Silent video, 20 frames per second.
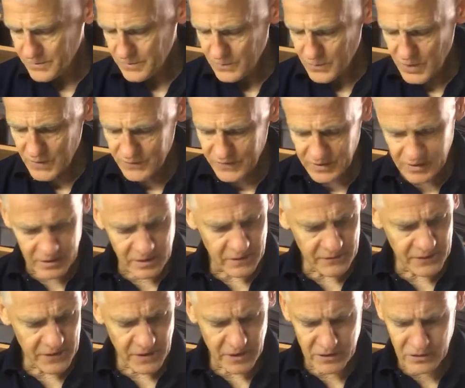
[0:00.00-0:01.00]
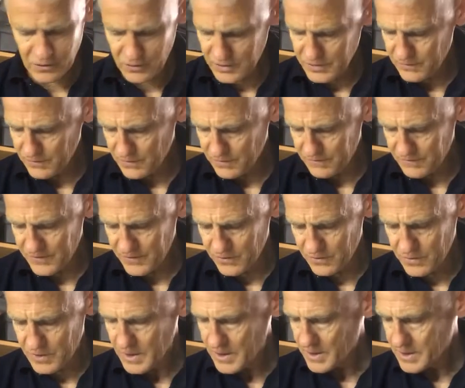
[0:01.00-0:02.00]
Gives it a nice real feel.
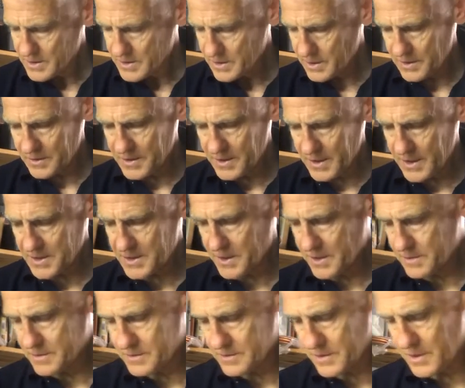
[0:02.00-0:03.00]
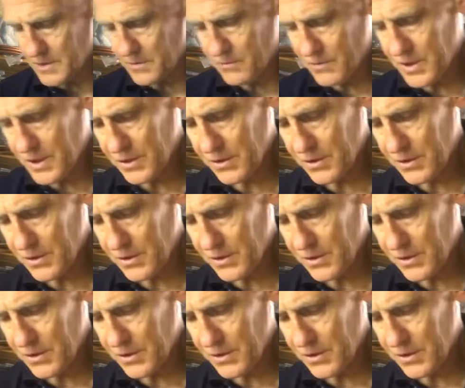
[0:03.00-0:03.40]
So that's really